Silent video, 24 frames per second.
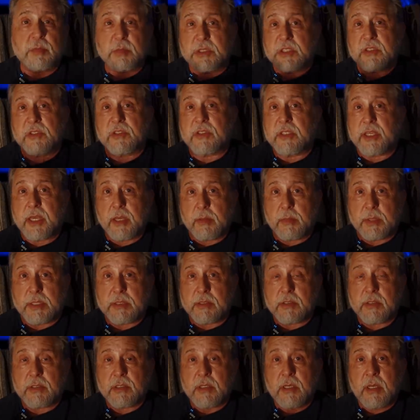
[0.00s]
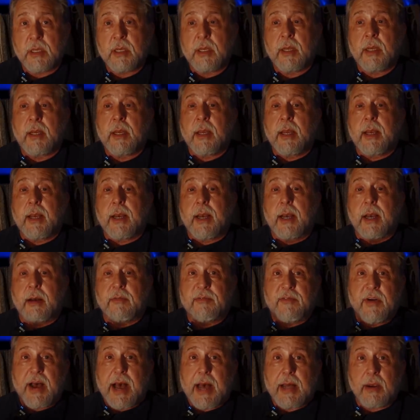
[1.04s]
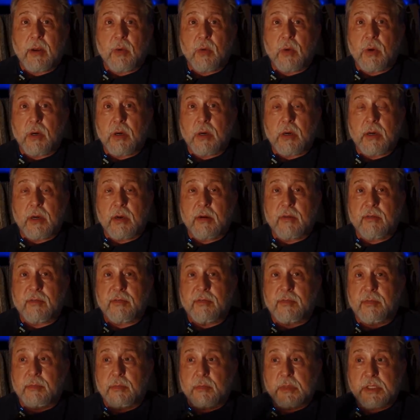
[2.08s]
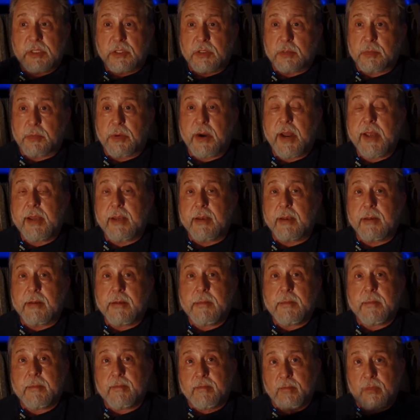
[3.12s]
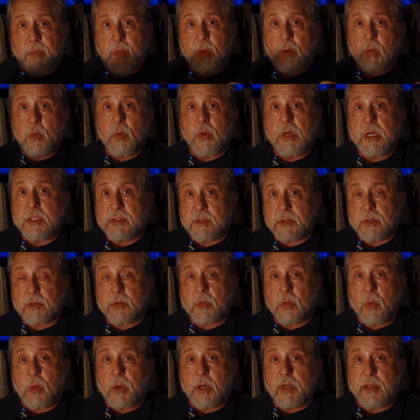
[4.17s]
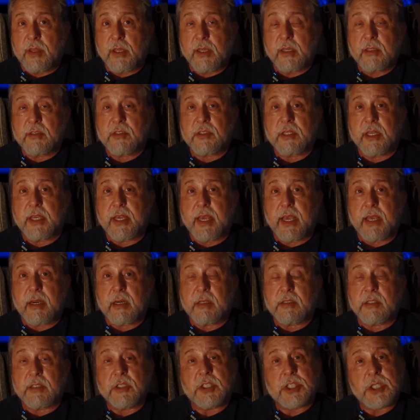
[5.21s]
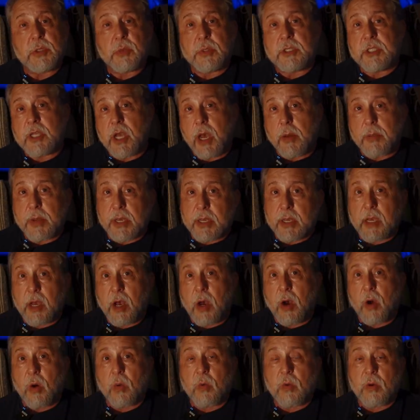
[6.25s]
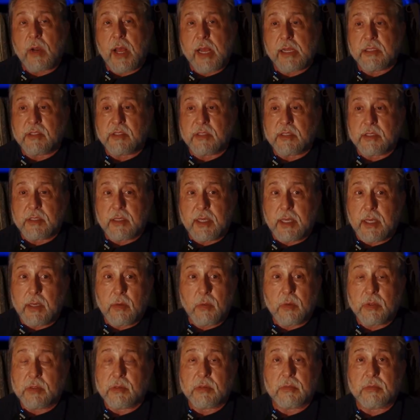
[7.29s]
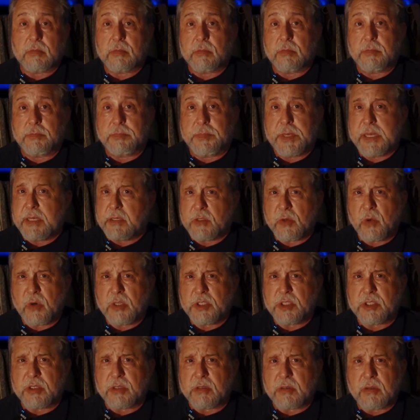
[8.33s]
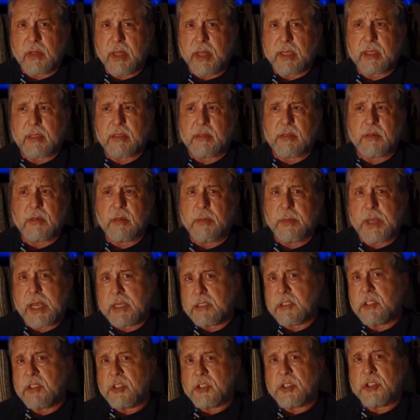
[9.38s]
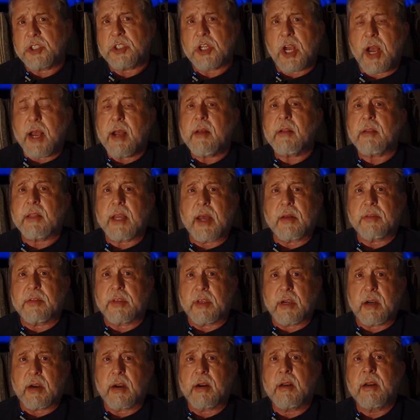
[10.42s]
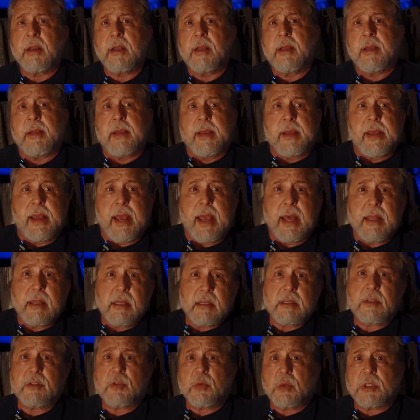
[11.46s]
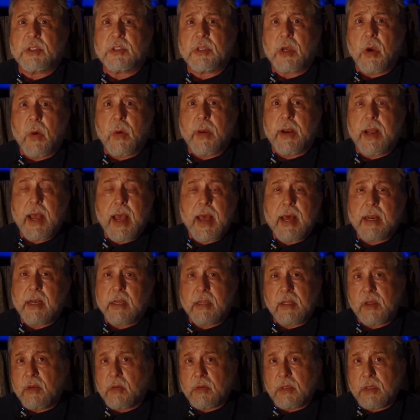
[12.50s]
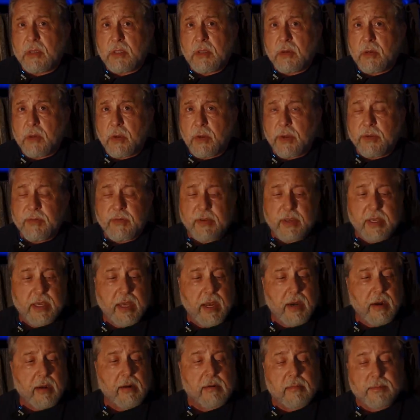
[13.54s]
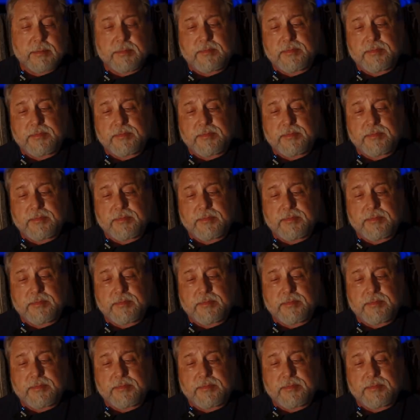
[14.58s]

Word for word: Mrs. Gibbons, a follower of Mrs. Brayton, was one of the instigators and she would come and go as he was being tortured. Like, imagine your child out there and this is what's going on, and you, you don't even care.